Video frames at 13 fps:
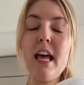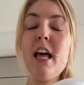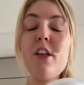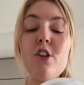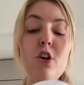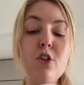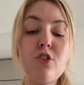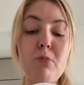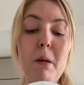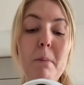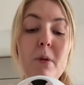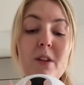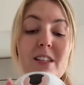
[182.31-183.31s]
You got to
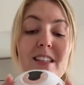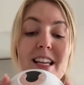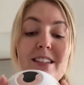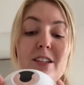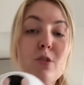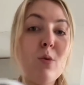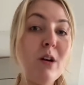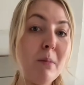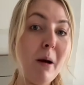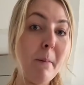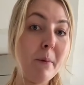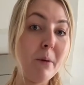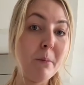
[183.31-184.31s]
remember, this is a
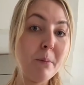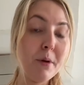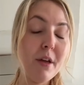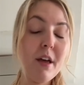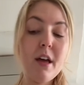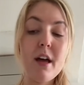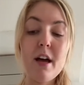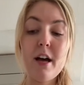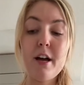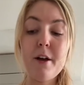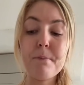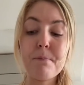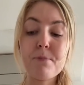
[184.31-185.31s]
£20 pump.
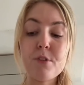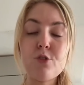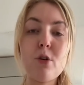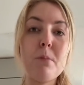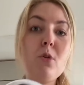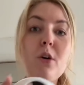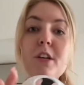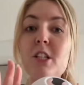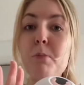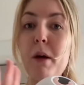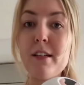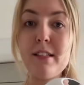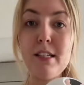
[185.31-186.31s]
So I'm not
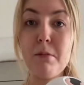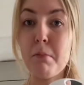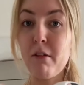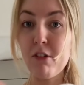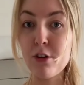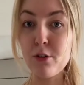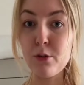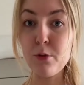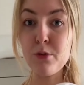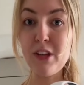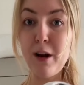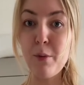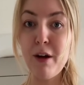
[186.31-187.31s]
expecting miracles.
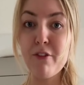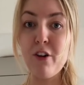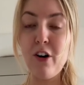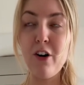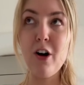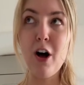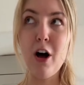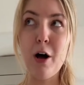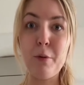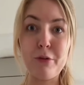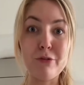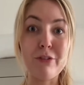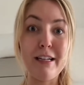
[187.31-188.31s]
However, I
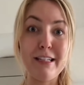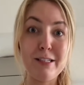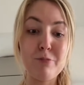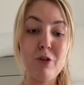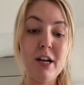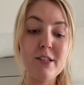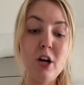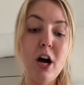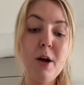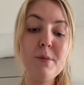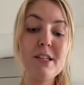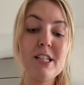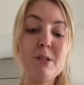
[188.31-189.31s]
was really surprised. I was
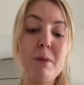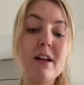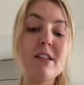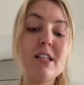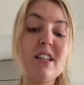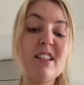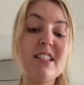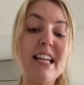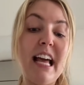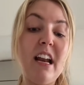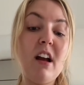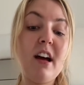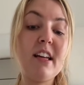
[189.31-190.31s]
expecting to get
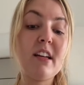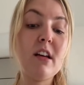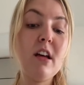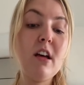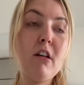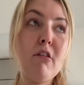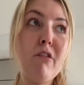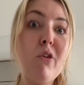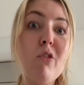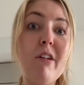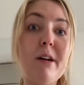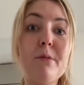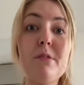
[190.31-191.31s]
like 4
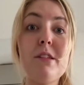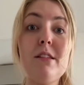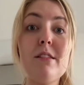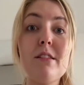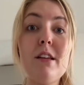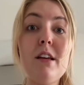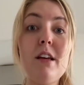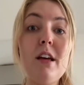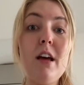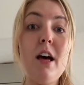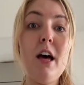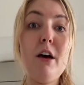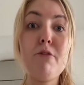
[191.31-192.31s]
ounces
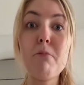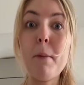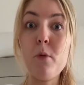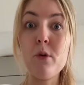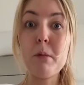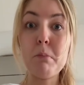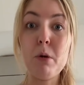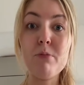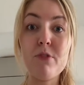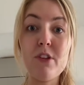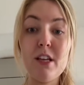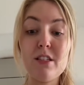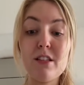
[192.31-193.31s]
for my morning pump for
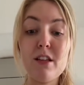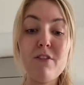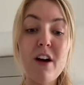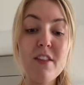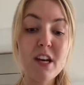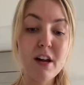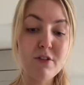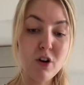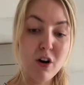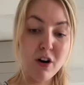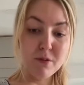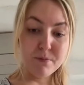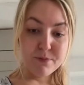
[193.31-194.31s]
this. So the fact that I've
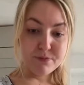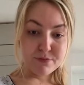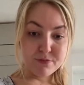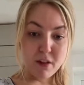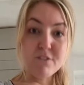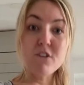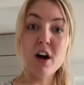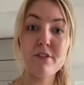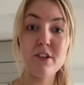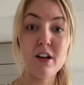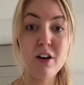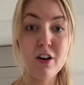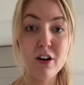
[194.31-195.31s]
got
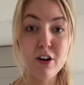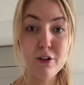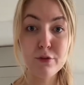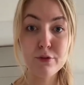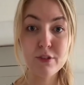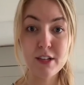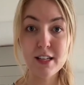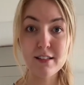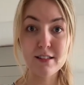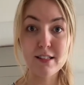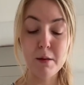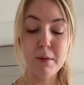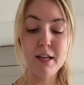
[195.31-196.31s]
5.5 is
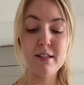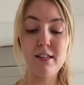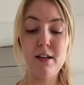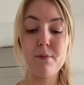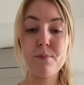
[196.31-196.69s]
amazing.